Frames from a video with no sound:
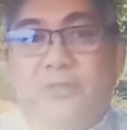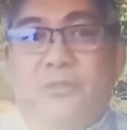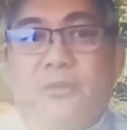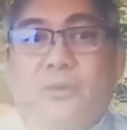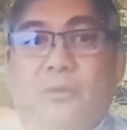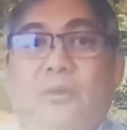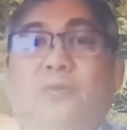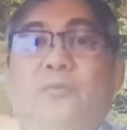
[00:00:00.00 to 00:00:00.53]

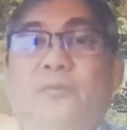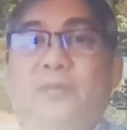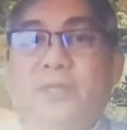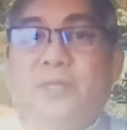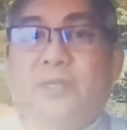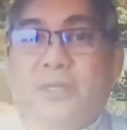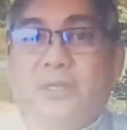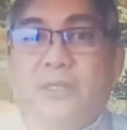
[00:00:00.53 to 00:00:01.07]
So
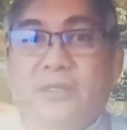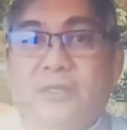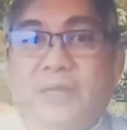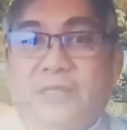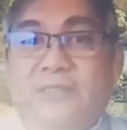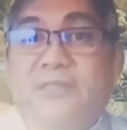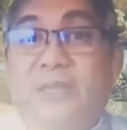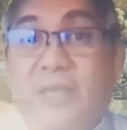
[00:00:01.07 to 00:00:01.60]
hopefully
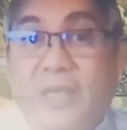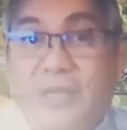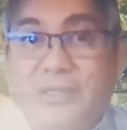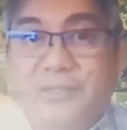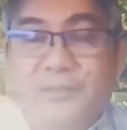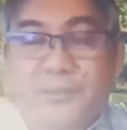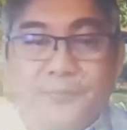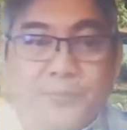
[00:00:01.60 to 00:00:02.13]
that's the
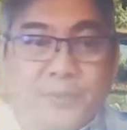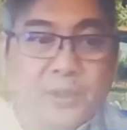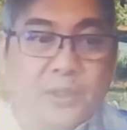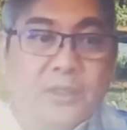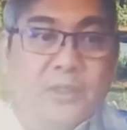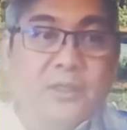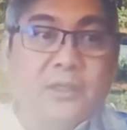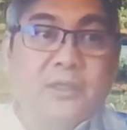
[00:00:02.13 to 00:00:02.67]
case.
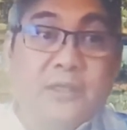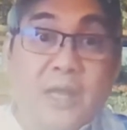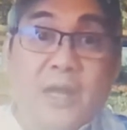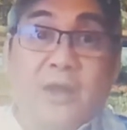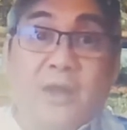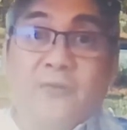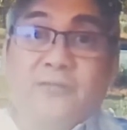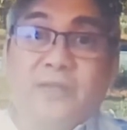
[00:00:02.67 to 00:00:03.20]

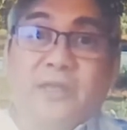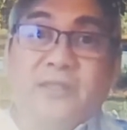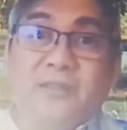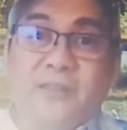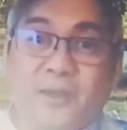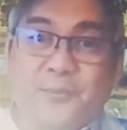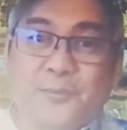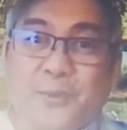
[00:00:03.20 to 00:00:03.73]
Now, if they
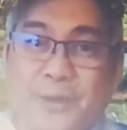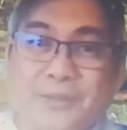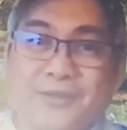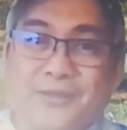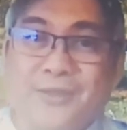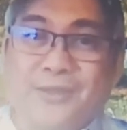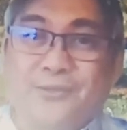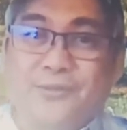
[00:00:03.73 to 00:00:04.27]
dump right
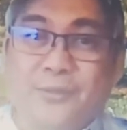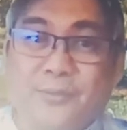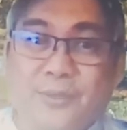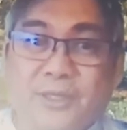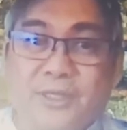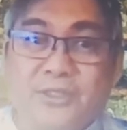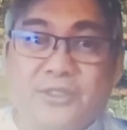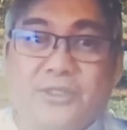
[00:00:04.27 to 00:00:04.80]
next to the
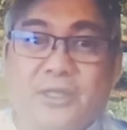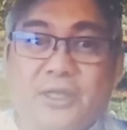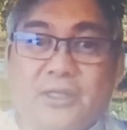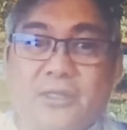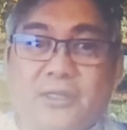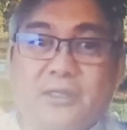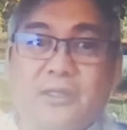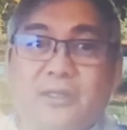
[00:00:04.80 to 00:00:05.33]
beach,
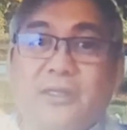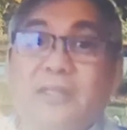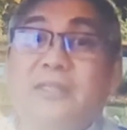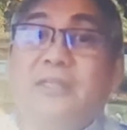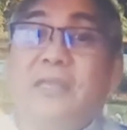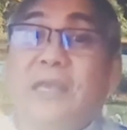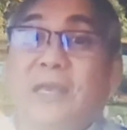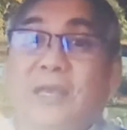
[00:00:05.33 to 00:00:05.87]
then
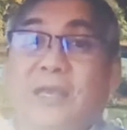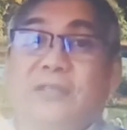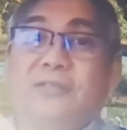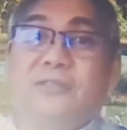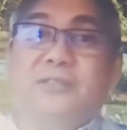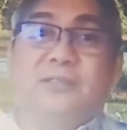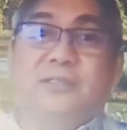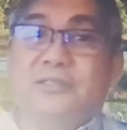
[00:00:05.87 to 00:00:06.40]
yeah,
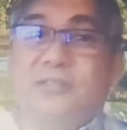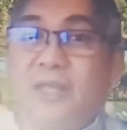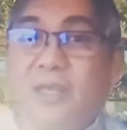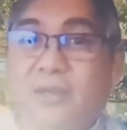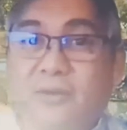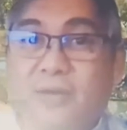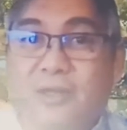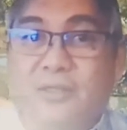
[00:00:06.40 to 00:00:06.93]
it's
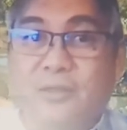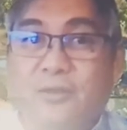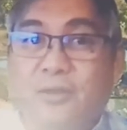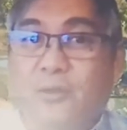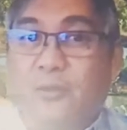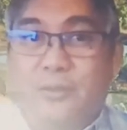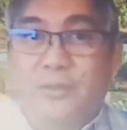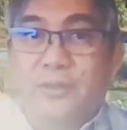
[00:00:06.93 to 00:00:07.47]
there, right,
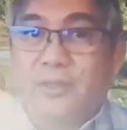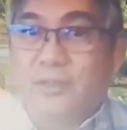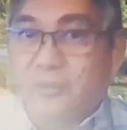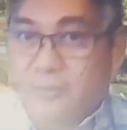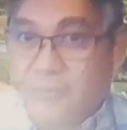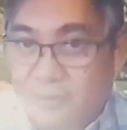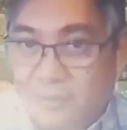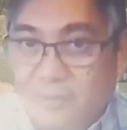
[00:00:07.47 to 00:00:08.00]
along with
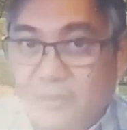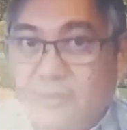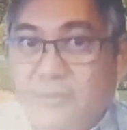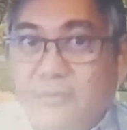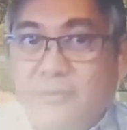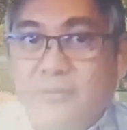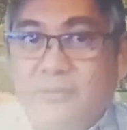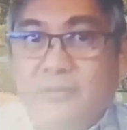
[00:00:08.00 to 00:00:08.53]
other
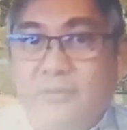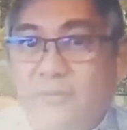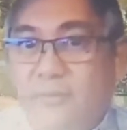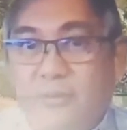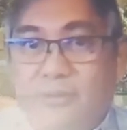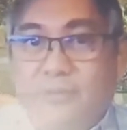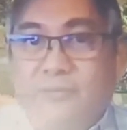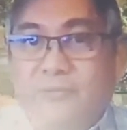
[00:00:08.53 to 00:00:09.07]

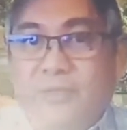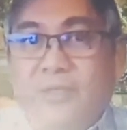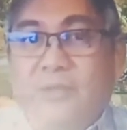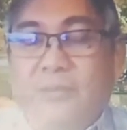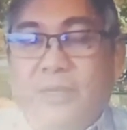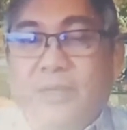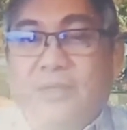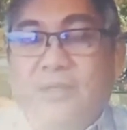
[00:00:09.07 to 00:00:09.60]

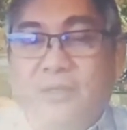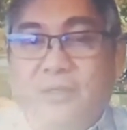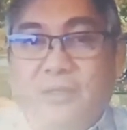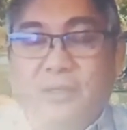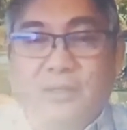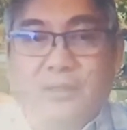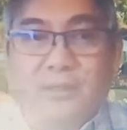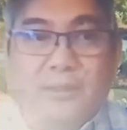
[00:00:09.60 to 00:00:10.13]
fecal
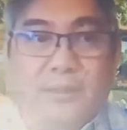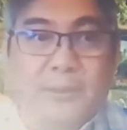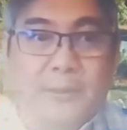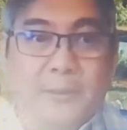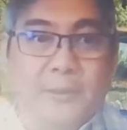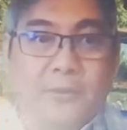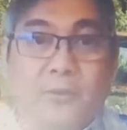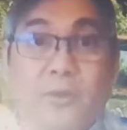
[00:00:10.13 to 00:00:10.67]
bacteria,
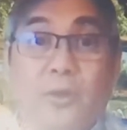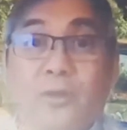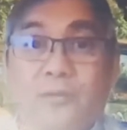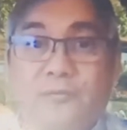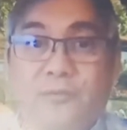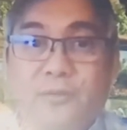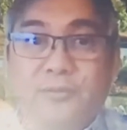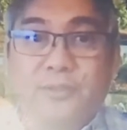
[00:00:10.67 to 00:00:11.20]

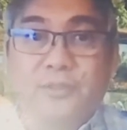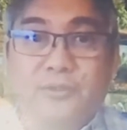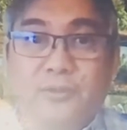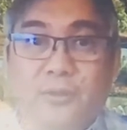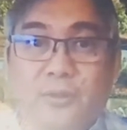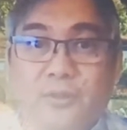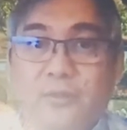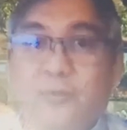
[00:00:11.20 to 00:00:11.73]
coliforms and so
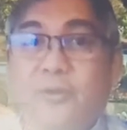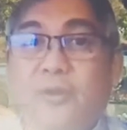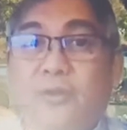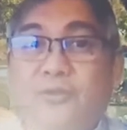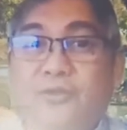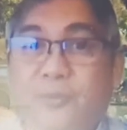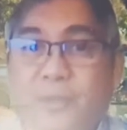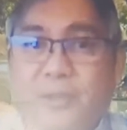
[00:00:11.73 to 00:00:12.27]
on, it will
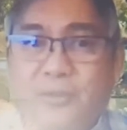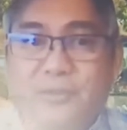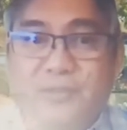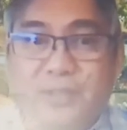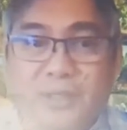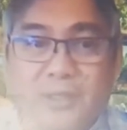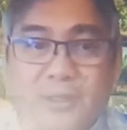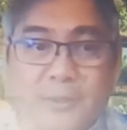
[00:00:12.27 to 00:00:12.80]
also make you sick.